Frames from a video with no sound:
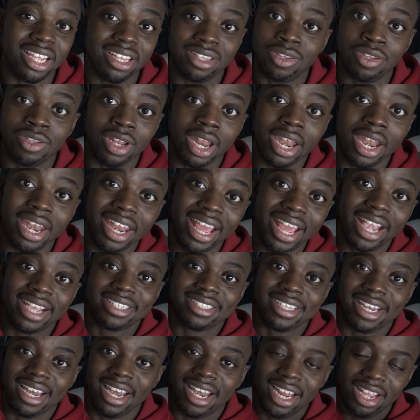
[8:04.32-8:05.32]
it to the
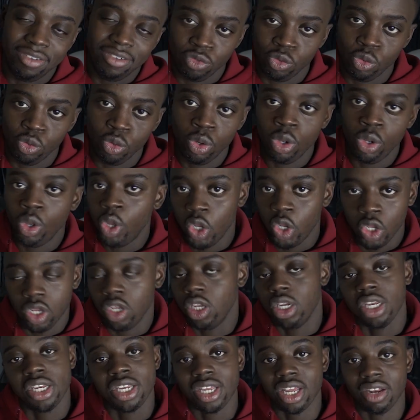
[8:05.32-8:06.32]
next level, you
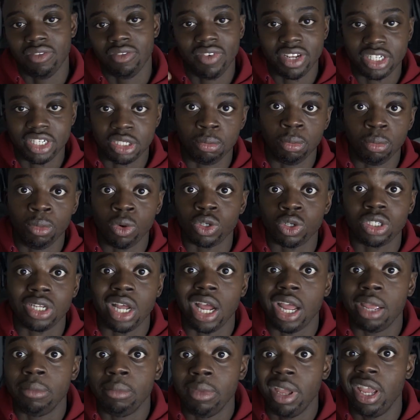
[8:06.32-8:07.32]
need to invest more
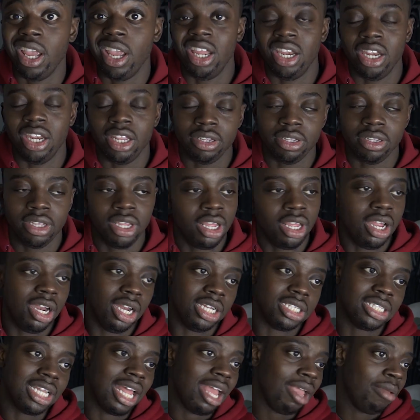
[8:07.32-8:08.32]
time in it.
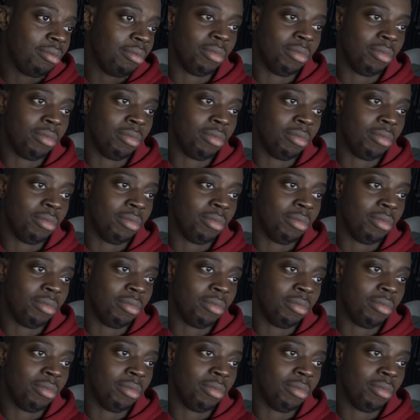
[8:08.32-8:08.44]
It's like